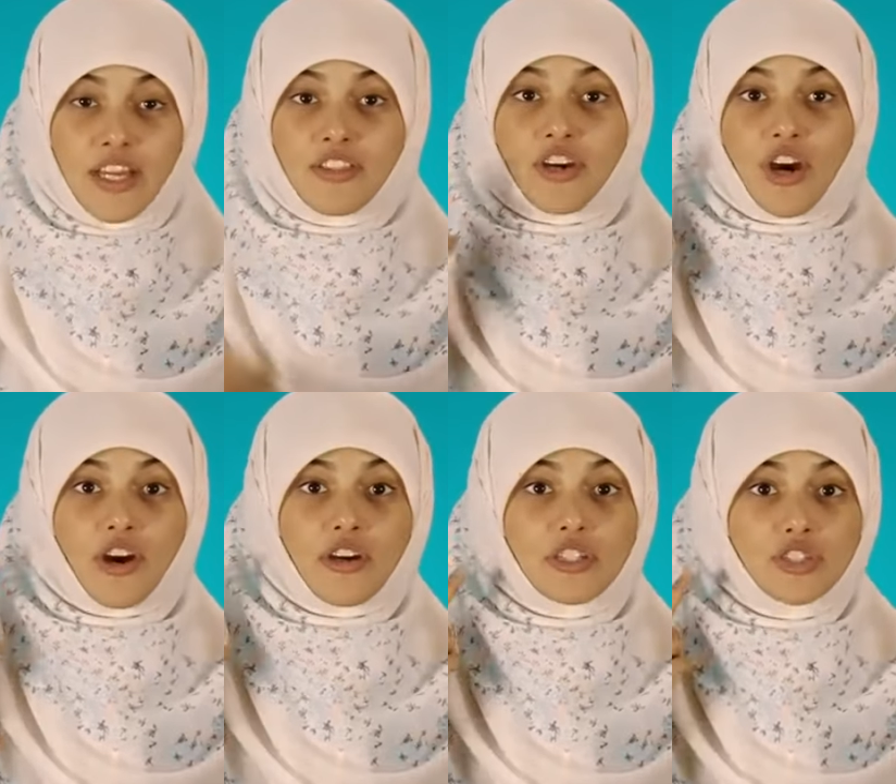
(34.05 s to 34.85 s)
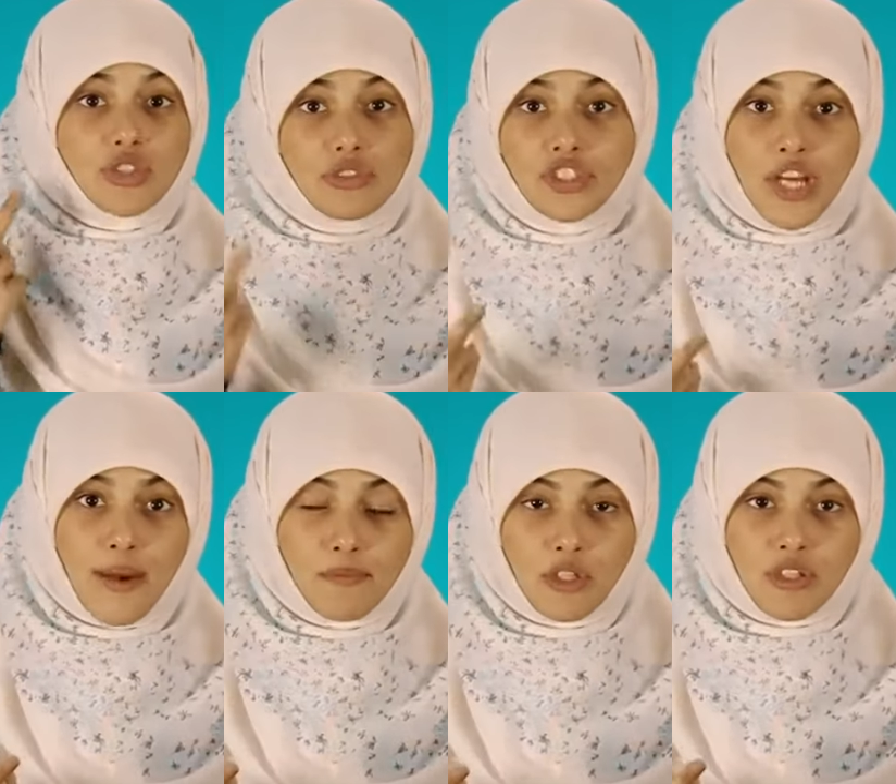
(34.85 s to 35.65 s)
There are two
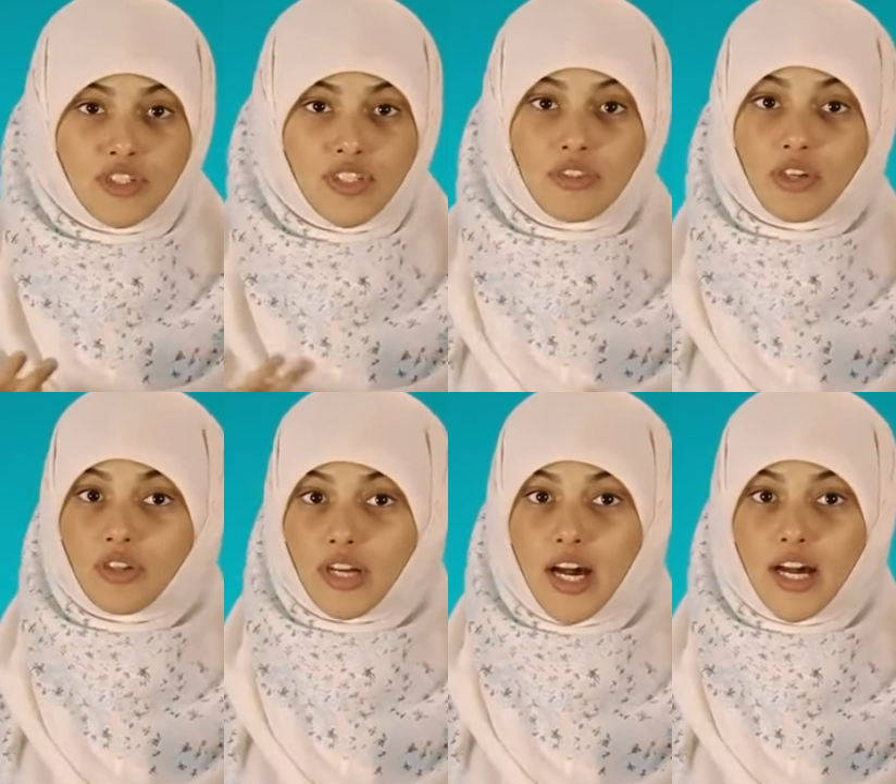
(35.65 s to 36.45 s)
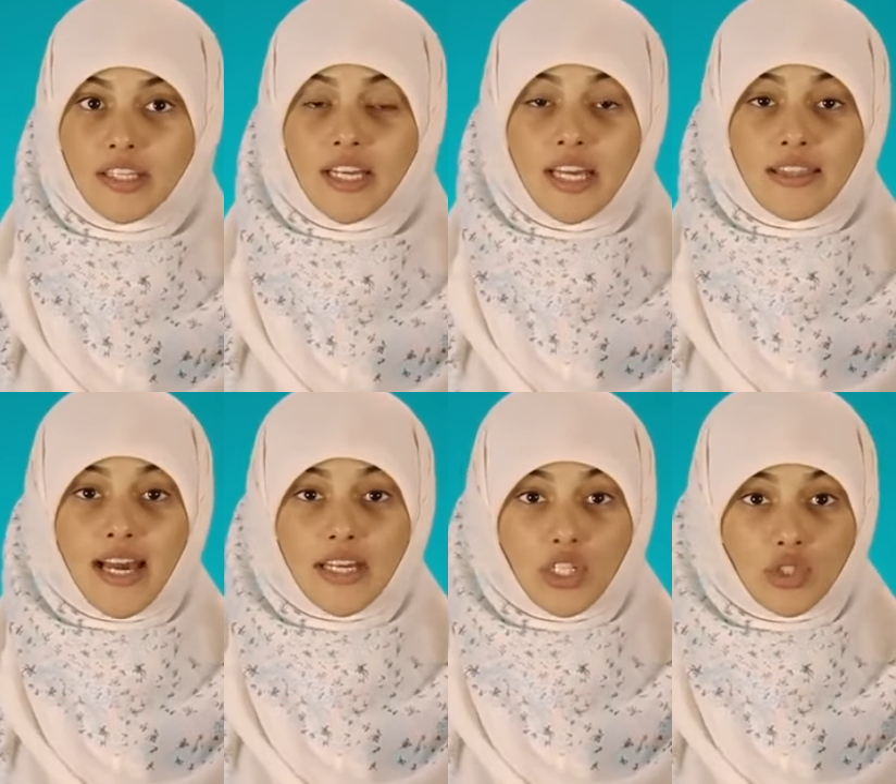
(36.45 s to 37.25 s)
chapters in the Quran
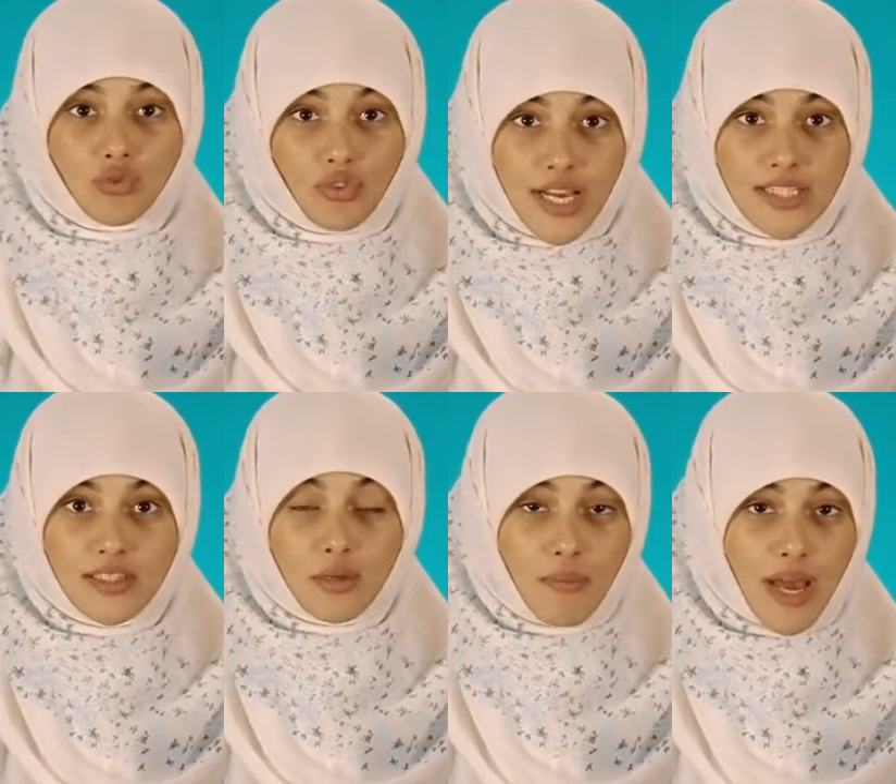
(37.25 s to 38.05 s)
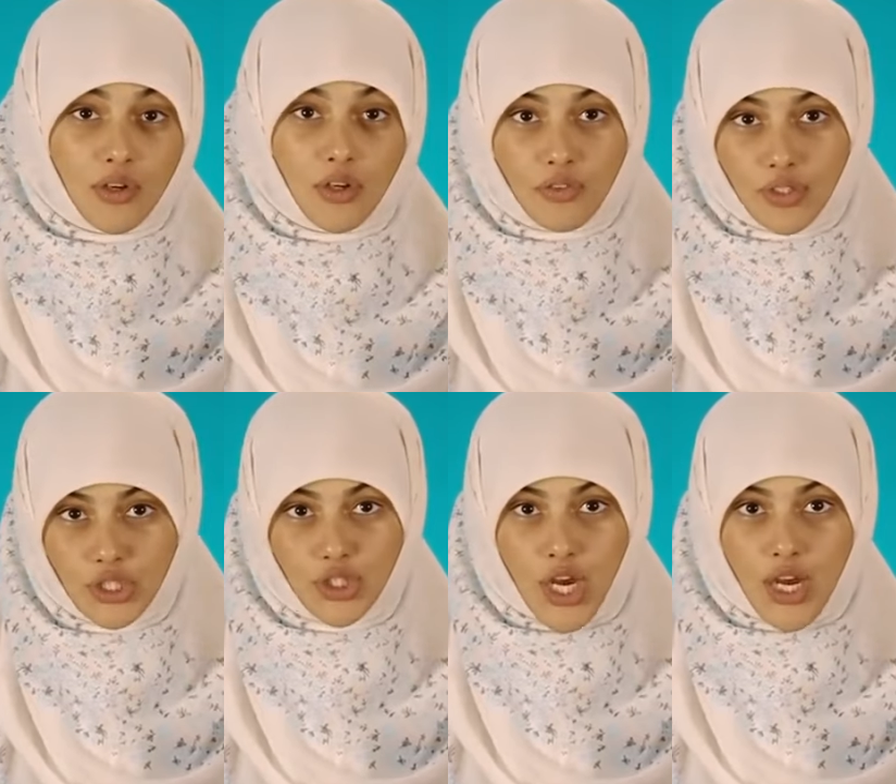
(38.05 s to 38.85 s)
that address the matter of
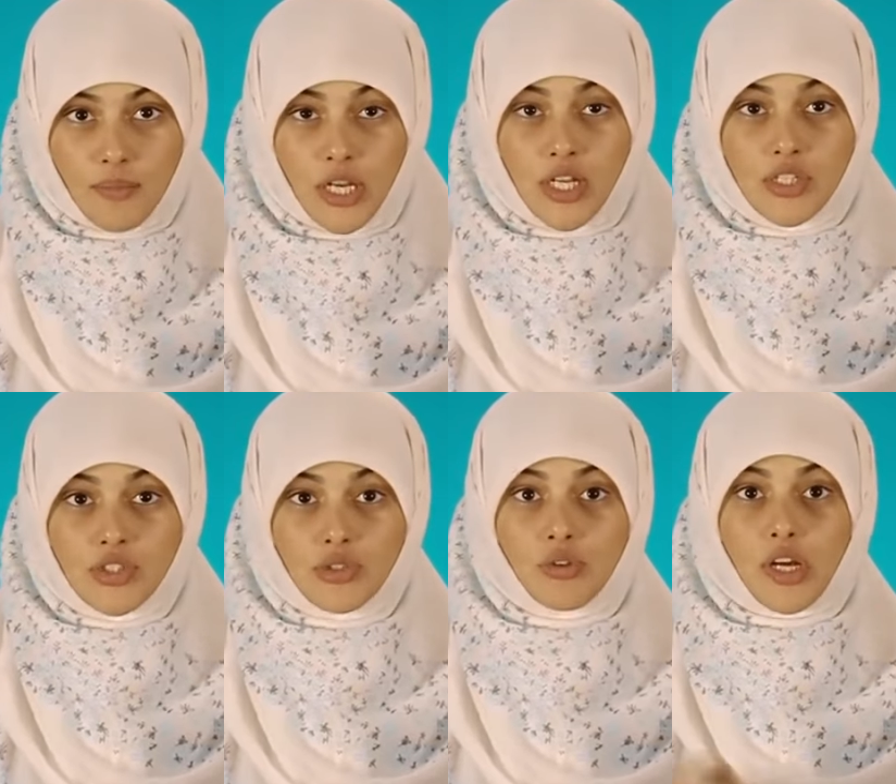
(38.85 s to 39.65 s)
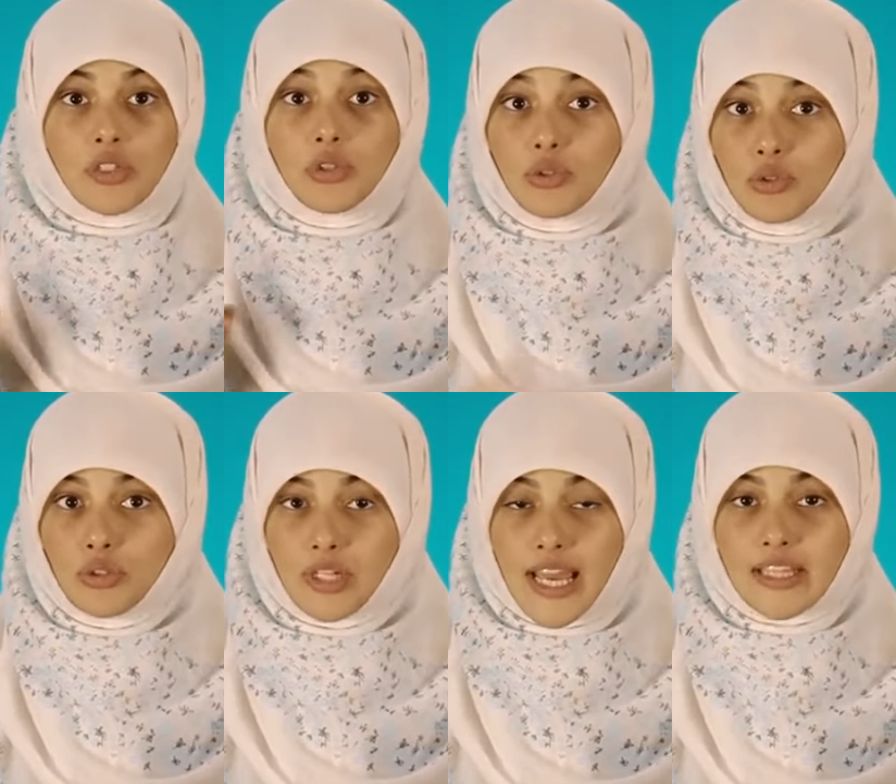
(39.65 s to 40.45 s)
hijab, Surah
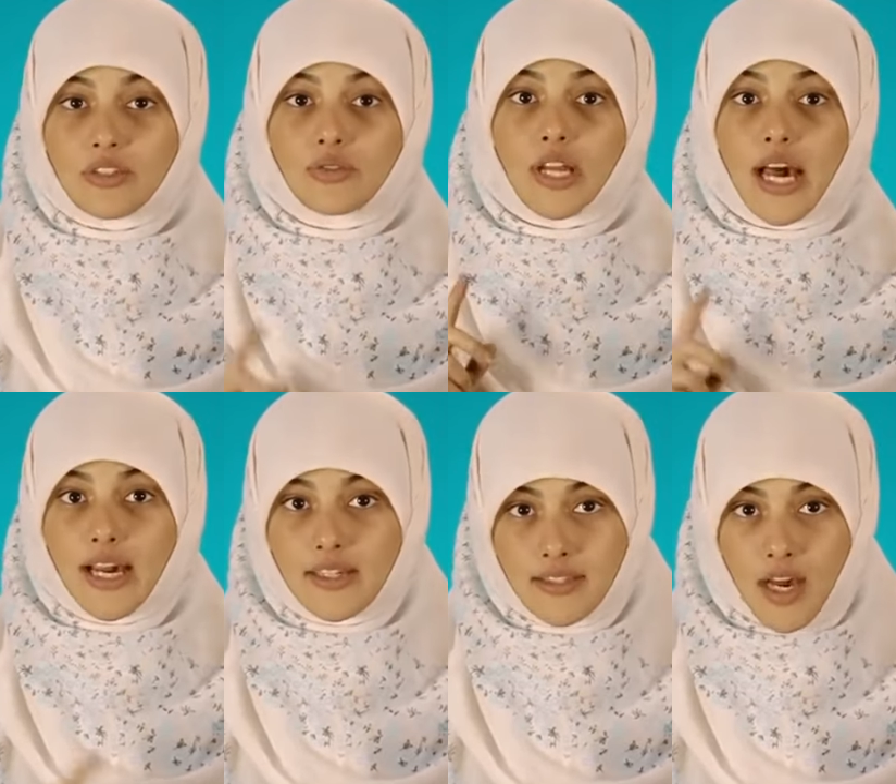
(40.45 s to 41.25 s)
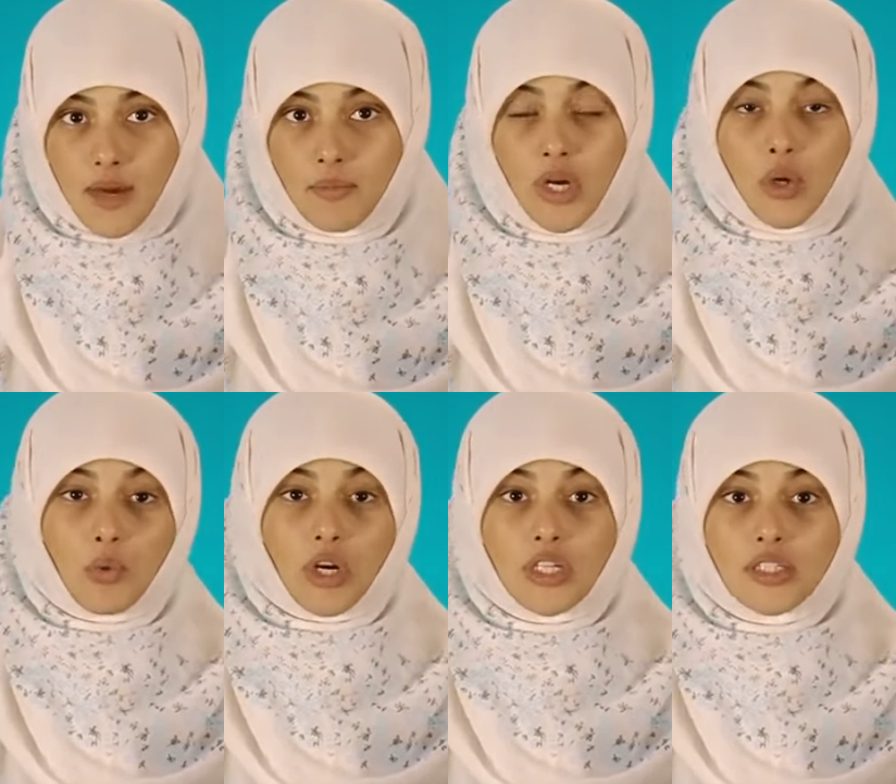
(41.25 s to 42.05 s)
Nur and Surah Ahzab,
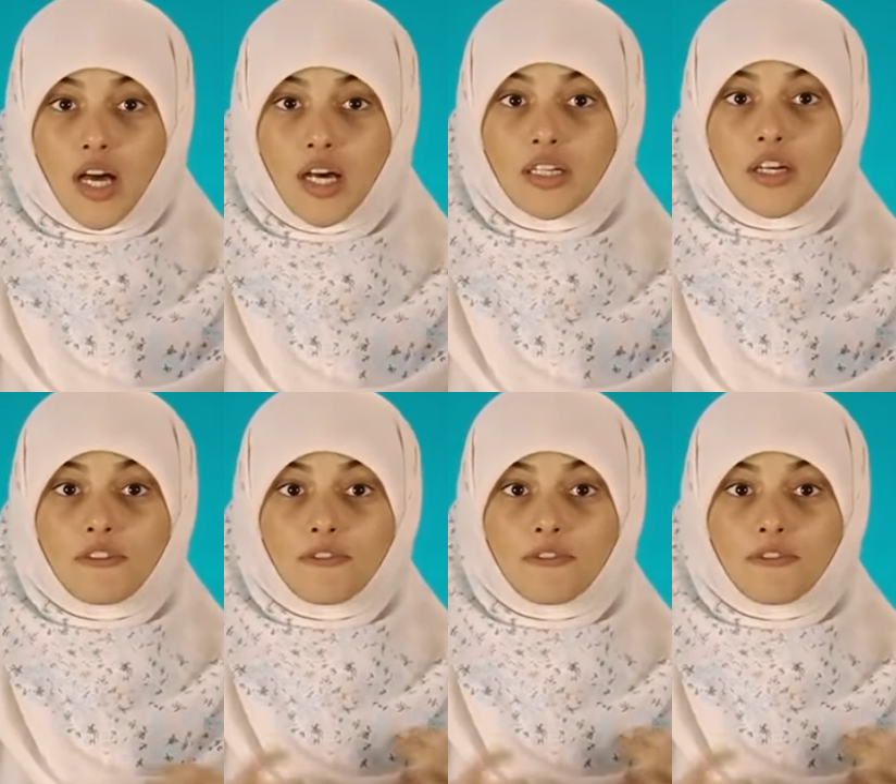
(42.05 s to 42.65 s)
where Allah